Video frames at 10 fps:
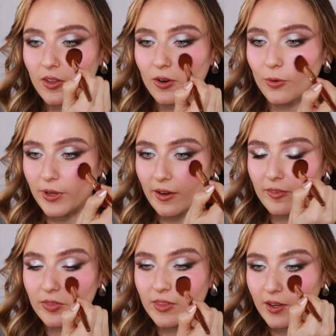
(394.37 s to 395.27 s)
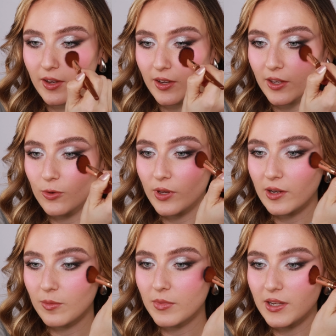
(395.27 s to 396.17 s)
Oh yeah, you
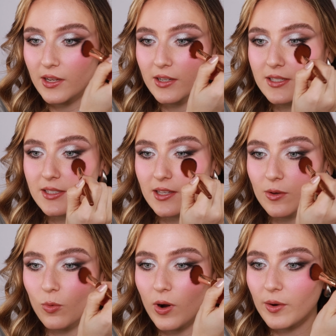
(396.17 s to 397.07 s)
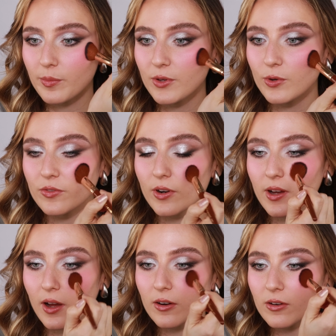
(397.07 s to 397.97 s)
can immediately see what a beautiful
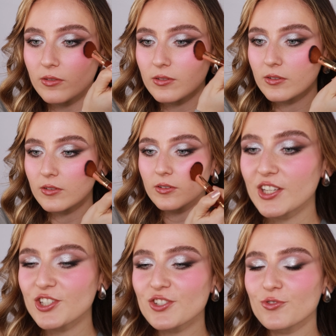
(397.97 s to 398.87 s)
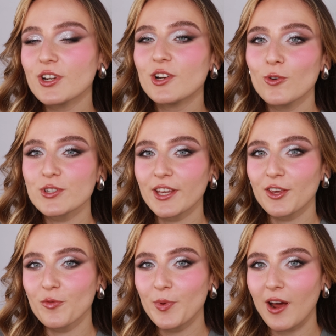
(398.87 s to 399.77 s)
color. This just really looks like
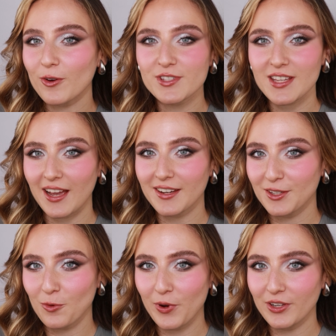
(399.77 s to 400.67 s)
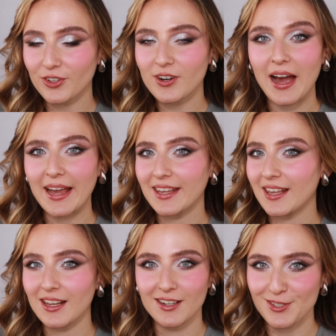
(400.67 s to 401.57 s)
you've been outside in the winter
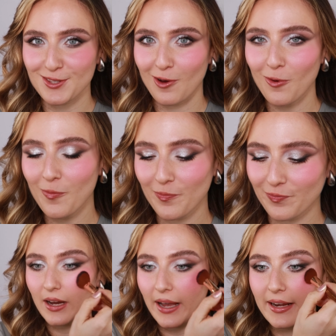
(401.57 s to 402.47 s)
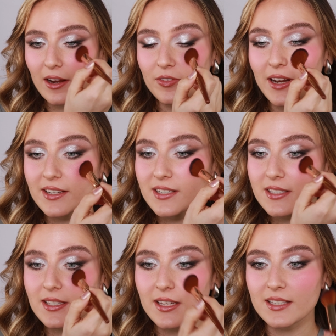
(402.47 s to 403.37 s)
hiking in the snow. And I feel like
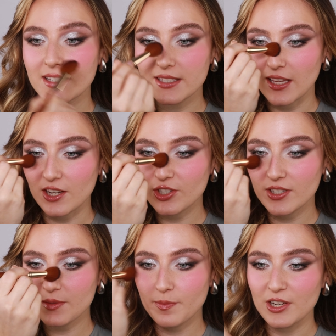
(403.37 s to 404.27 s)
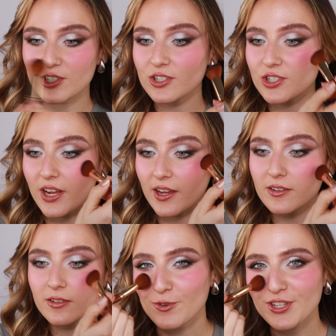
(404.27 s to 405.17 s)
this is such a special
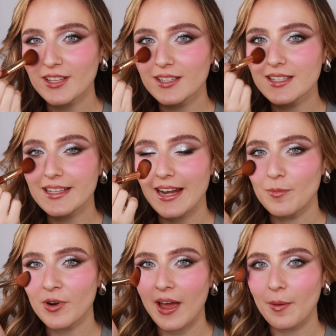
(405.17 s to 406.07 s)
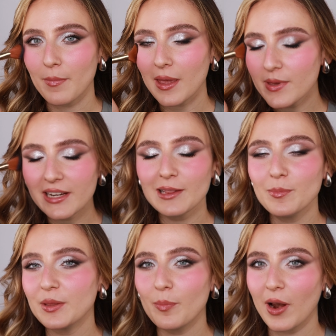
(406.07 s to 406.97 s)
shade. Now just a little disclaimer, I may be a little
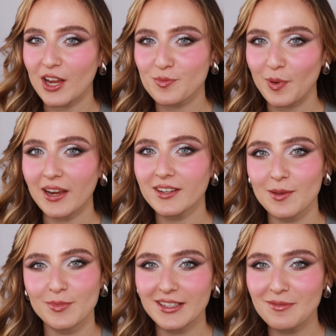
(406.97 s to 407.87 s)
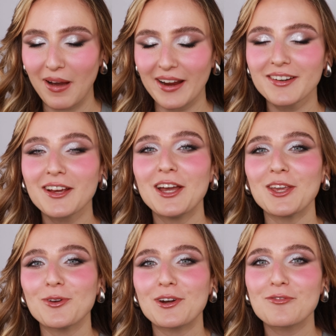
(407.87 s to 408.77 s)
bit blush blind, keep that in mind.
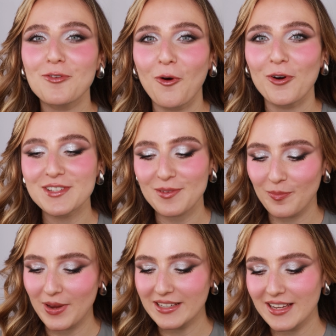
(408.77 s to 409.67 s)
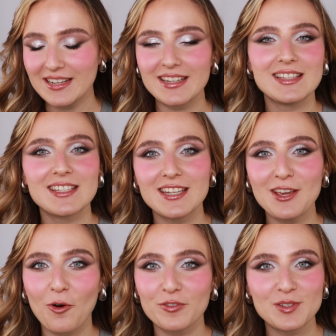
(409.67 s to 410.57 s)
You can of course build the
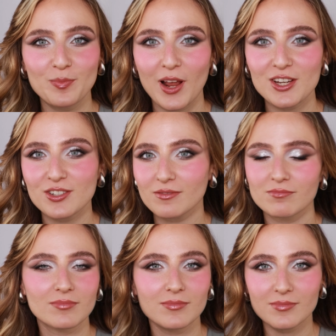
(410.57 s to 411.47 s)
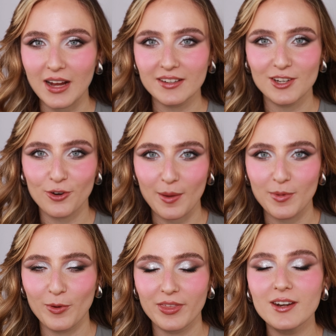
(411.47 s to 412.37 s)
intensity of this blush until you're
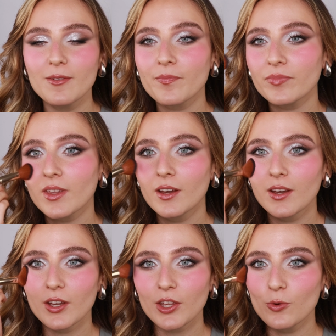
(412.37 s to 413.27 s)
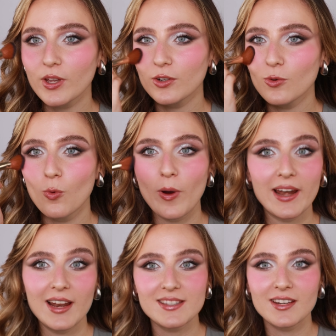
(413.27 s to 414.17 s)
happy with it. You can do
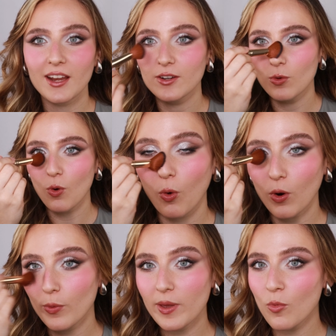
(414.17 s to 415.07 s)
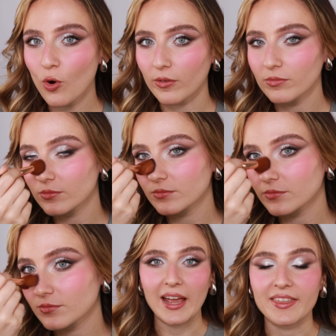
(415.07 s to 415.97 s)
way less than I do or way more.
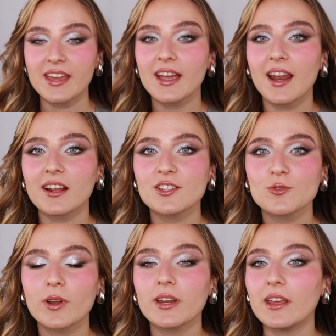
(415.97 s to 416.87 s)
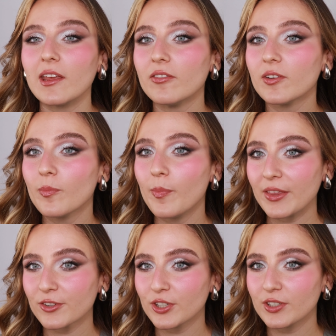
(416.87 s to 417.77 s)
I think I like this one even
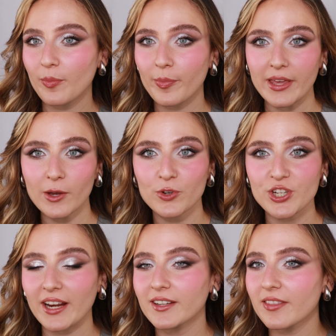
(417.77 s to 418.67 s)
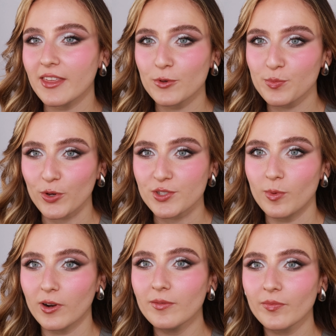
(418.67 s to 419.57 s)
better than the pink, which I didn't think was
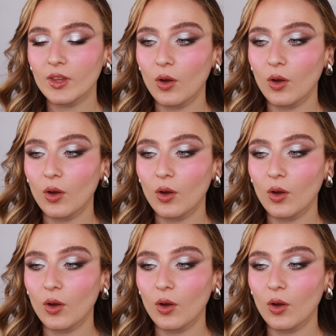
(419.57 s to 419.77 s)
possible.